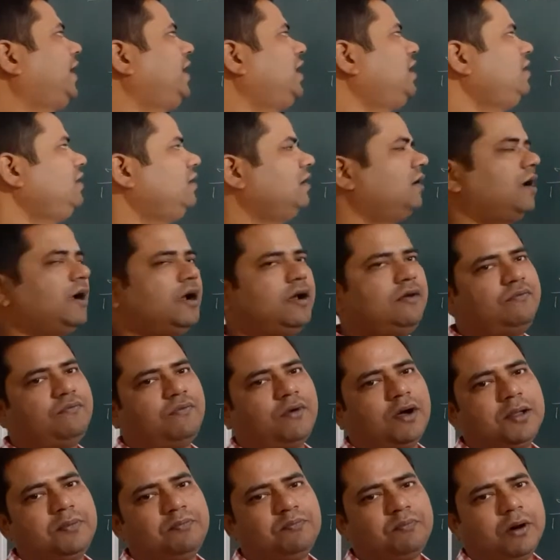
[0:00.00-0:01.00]
n and
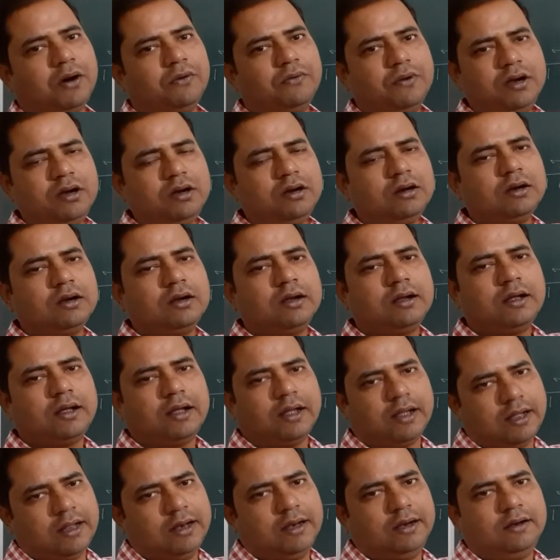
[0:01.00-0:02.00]
5 power
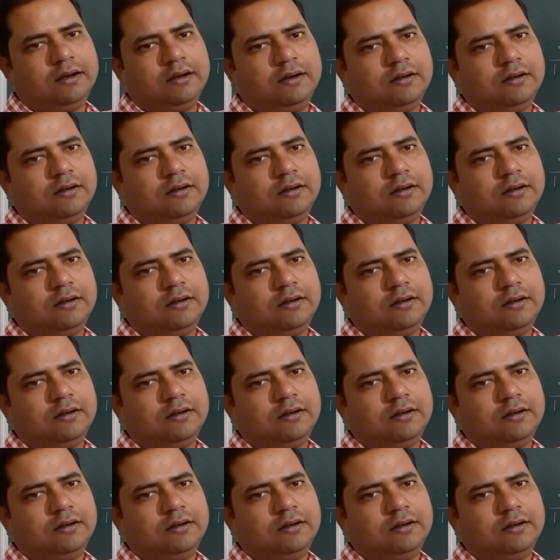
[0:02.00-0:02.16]
n.